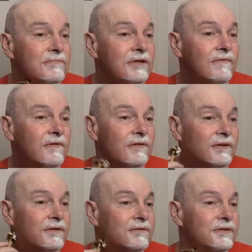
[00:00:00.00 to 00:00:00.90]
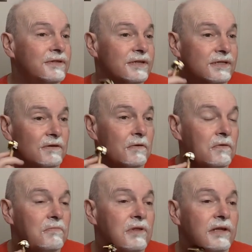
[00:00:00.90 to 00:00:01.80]
but I've only used this
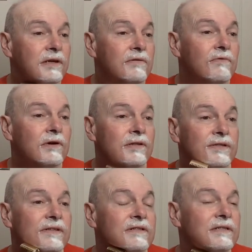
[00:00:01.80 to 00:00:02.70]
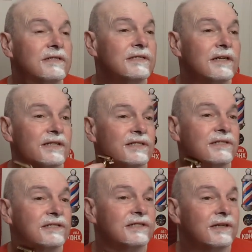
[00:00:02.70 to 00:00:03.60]
old blade once, and it
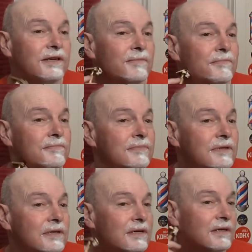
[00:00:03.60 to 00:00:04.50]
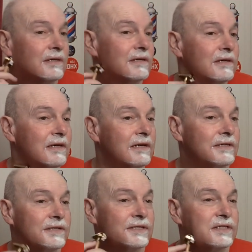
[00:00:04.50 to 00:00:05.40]
doesn't seem
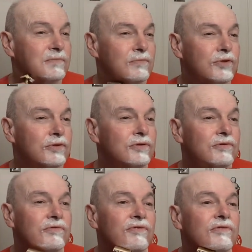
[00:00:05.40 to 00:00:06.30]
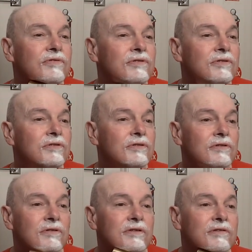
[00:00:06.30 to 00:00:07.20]
as smooth
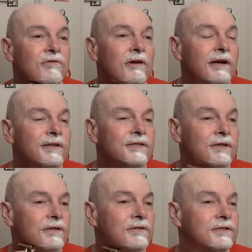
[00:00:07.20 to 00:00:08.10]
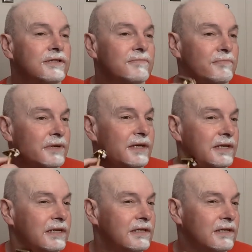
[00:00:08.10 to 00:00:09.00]
or quite as good to
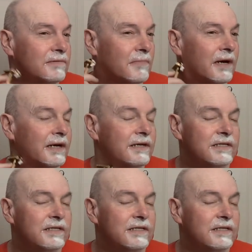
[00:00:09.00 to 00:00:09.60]
me, in my